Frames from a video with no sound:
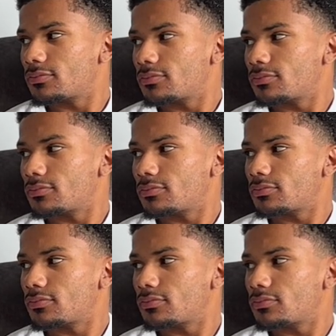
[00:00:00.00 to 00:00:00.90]

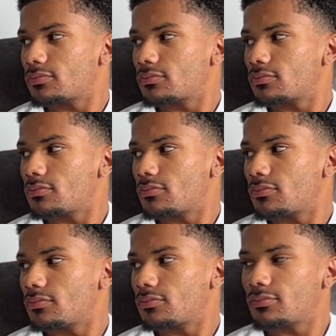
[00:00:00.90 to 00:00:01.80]

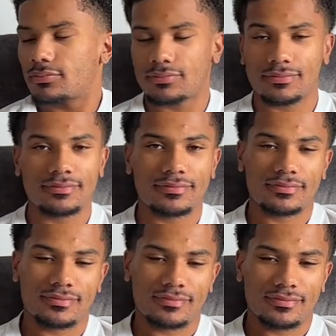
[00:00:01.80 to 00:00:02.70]

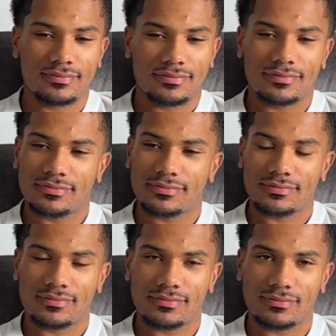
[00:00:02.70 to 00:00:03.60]

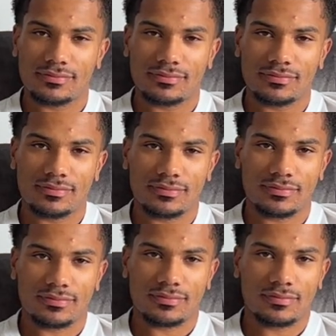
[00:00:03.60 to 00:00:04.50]

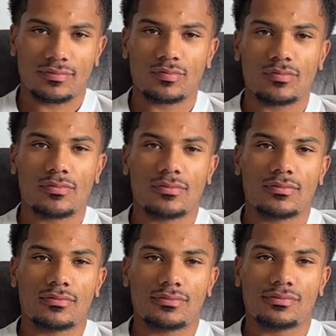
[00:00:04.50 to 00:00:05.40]

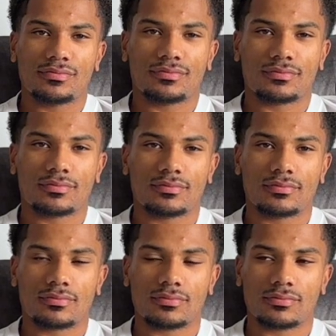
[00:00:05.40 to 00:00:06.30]

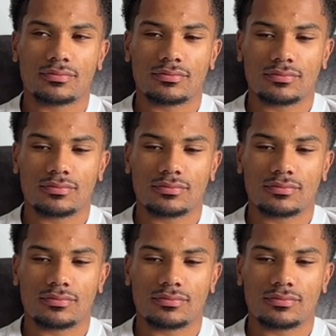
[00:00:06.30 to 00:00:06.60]
[no speech]